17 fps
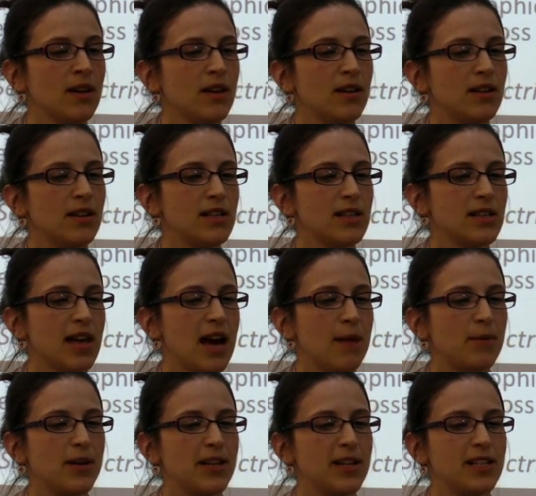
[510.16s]
This
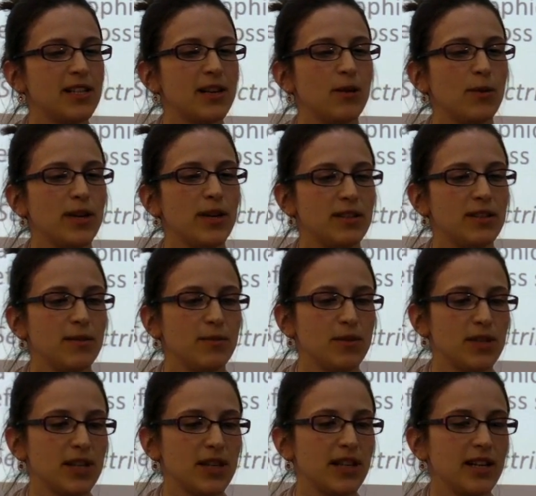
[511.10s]
Kabbalistic wisdom
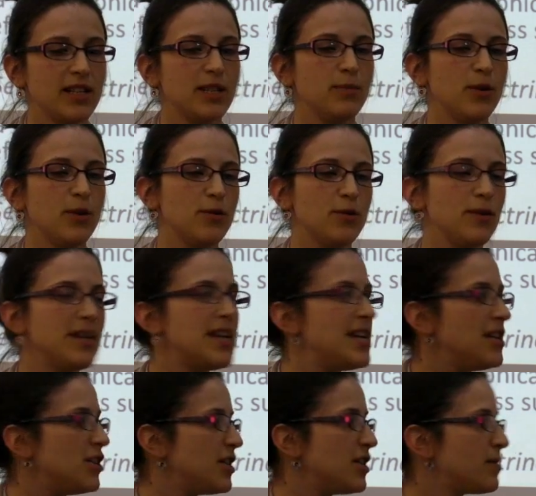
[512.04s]
was connected both with
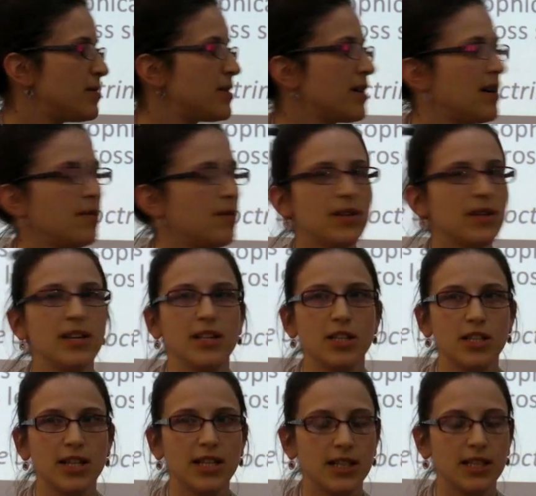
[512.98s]
Egypt and with
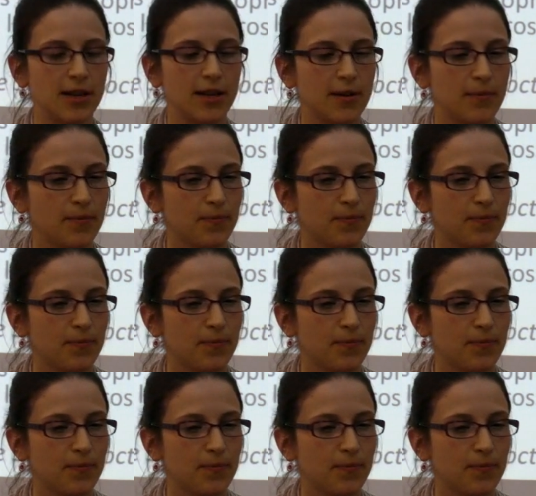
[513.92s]
ancient India.